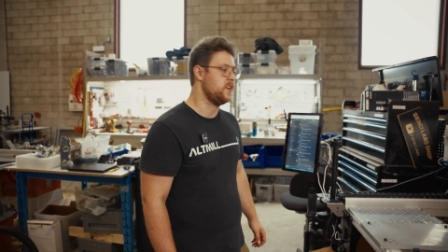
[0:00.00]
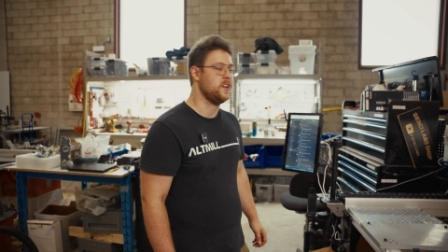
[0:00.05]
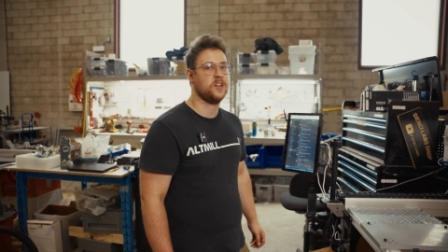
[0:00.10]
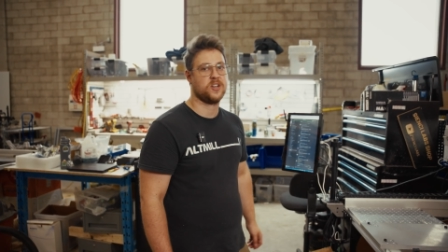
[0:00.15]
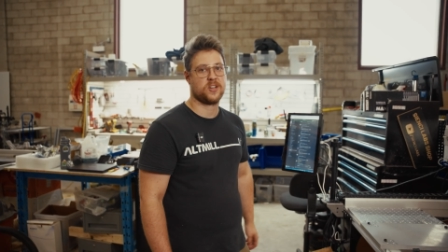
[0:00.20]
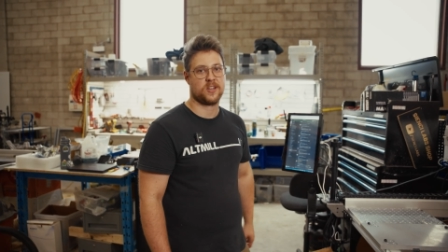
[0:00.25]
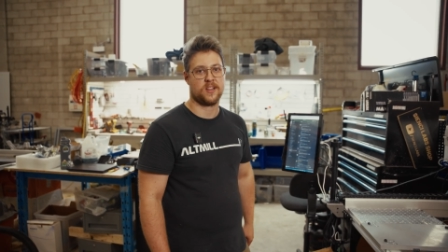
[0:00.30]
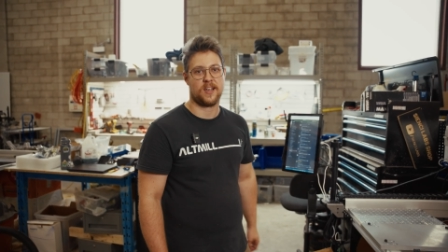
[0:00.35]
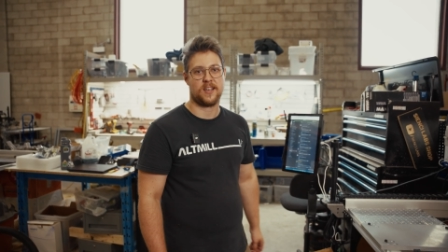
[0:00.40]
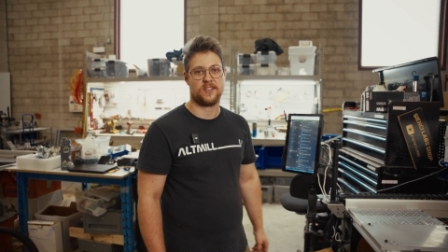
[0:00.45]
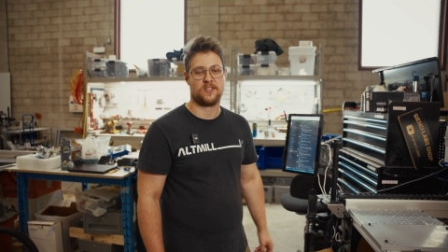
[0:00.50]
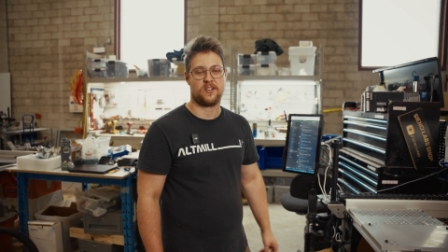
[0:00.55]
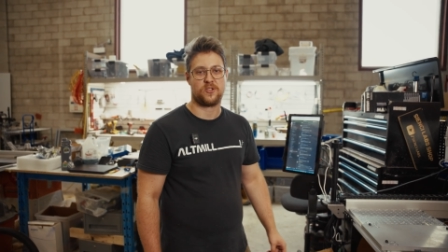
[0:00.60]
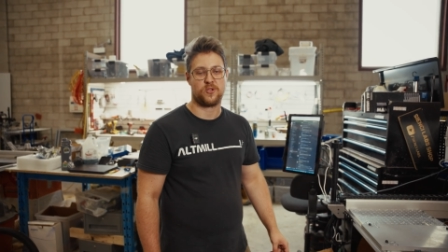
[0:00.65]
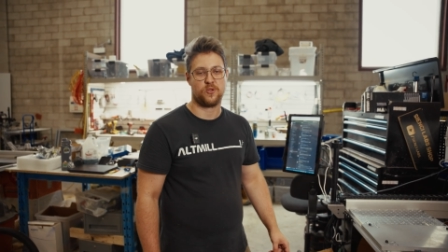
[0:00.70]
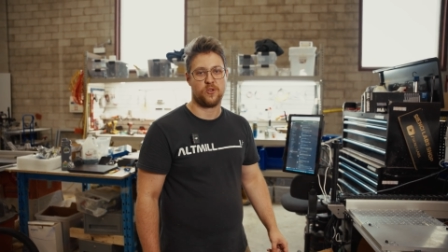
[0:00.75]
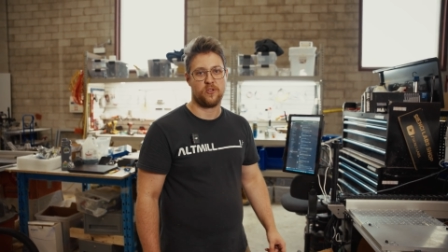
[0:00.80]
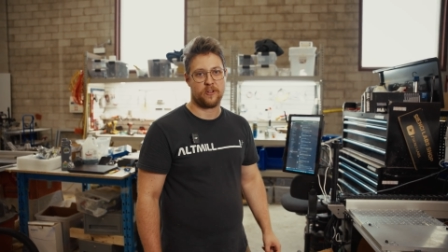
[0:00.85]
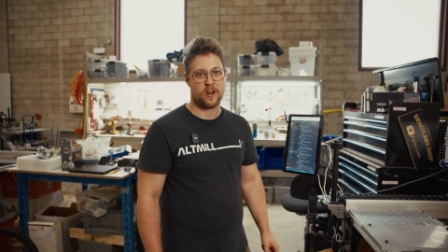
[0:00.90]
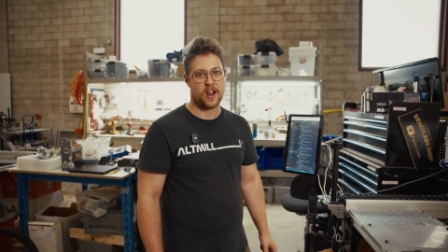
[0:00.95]
and initialize our
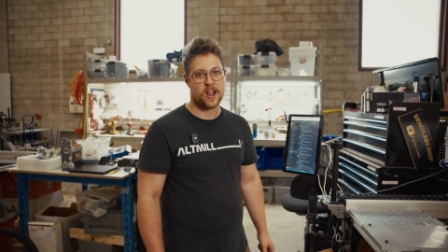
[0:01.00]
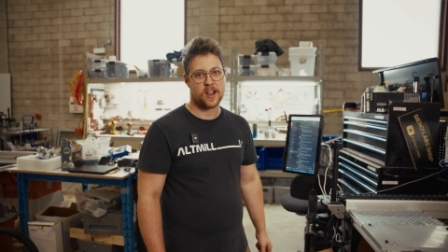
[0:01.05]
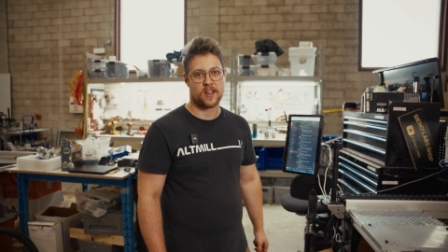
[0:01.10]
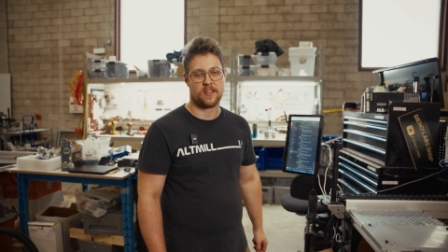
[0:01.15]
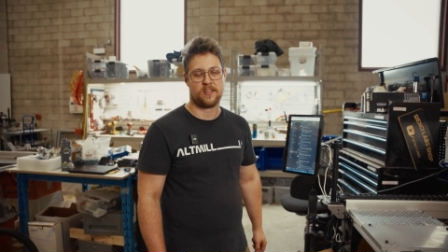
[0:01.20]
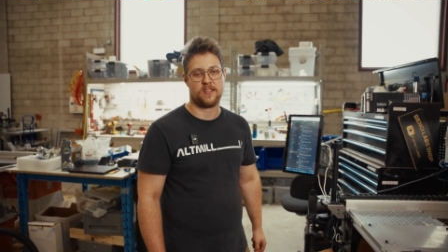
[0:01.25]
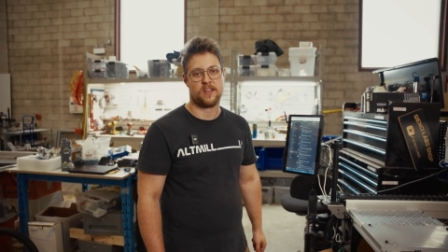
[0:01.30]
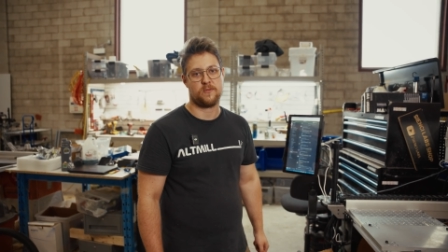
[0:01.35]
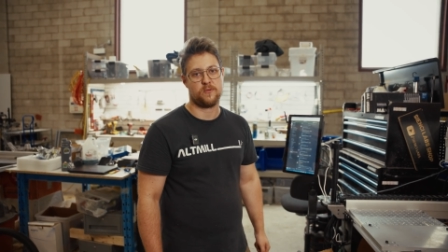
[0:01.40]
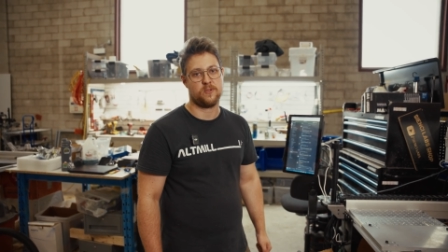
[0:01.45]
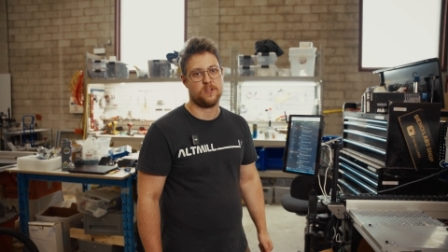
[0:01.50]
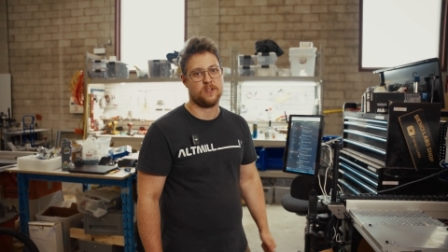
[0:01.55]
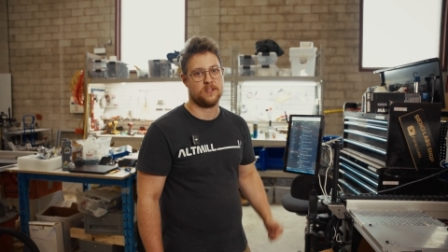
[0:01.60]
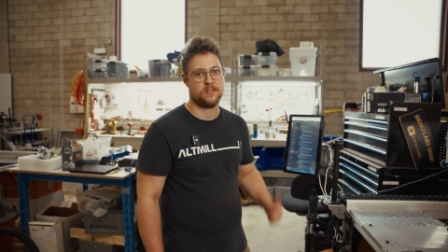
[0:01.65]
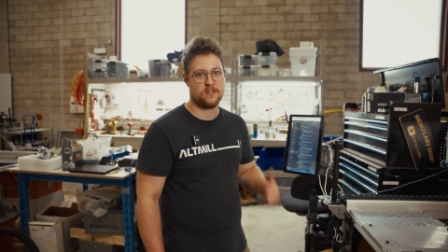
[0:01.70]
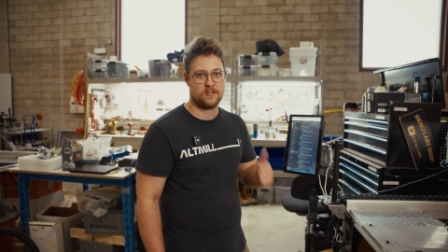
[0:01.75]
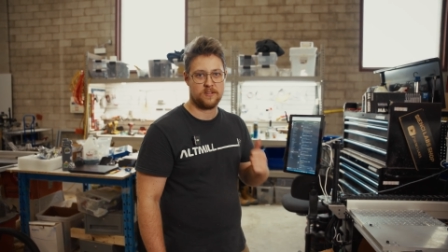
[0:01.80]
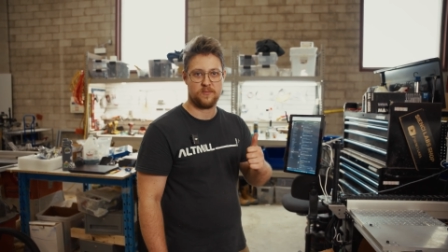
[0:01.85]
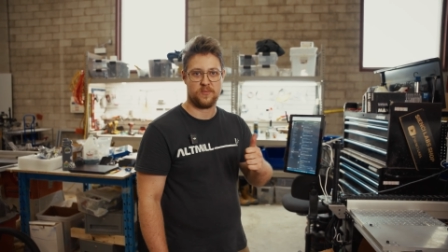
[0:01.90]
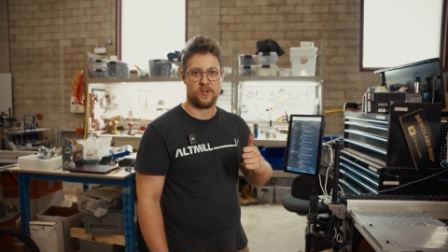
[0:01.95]
tool rack and then
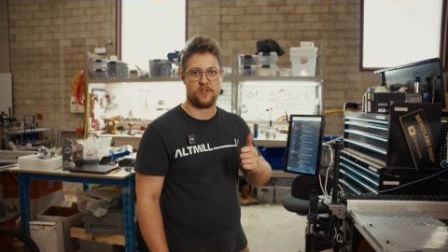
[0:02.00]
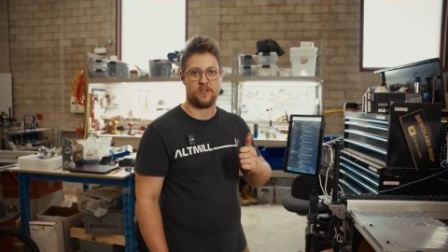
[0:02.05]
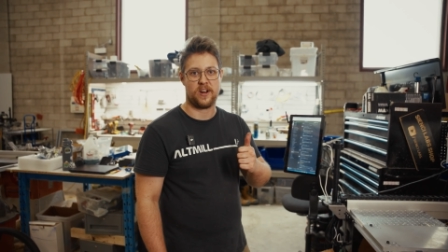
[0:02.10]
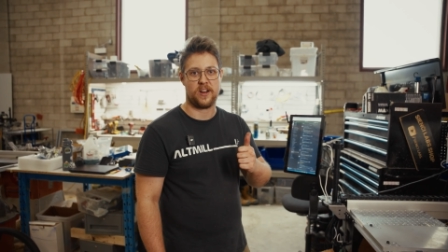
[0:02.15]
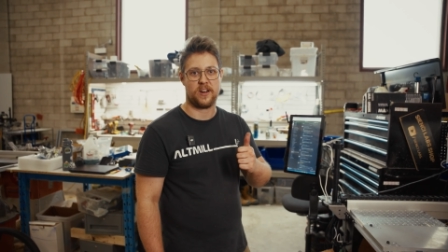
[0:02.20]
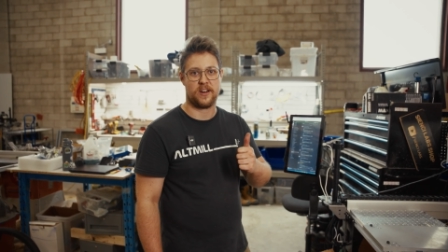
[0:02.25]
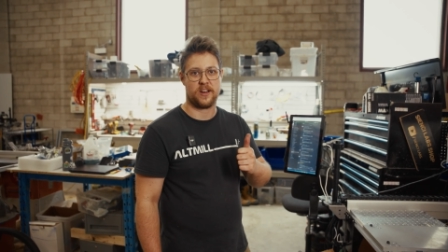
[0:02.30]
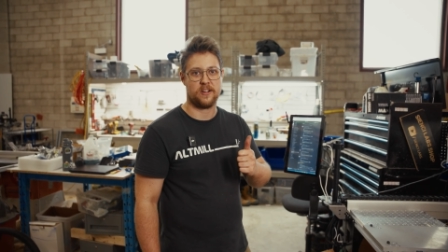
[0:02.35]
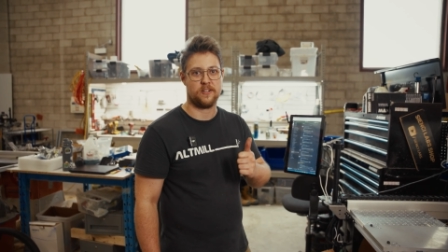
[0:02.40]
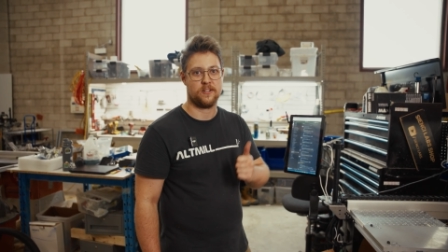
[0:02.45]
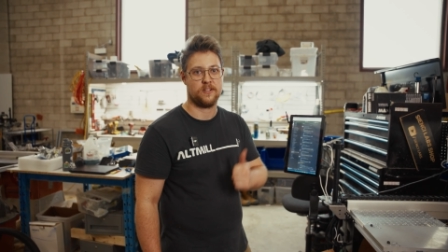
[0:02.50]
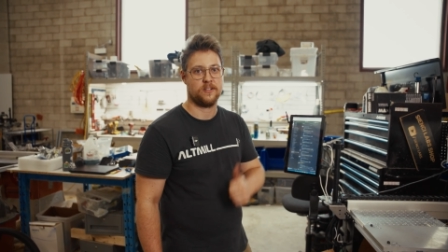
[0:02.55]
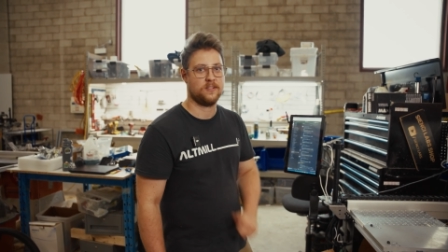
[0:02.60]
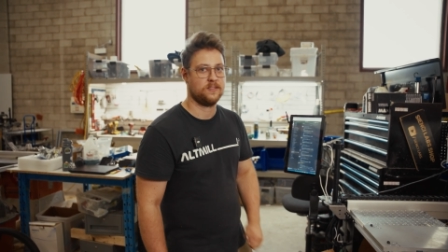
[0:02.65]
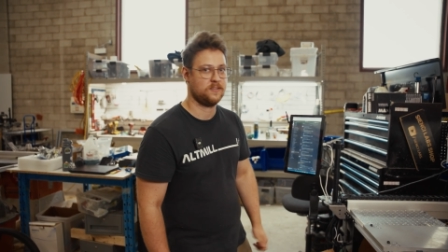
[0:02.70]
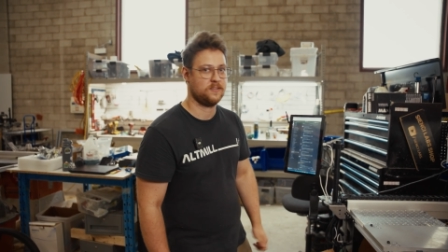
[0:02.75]
we'll be ready to go.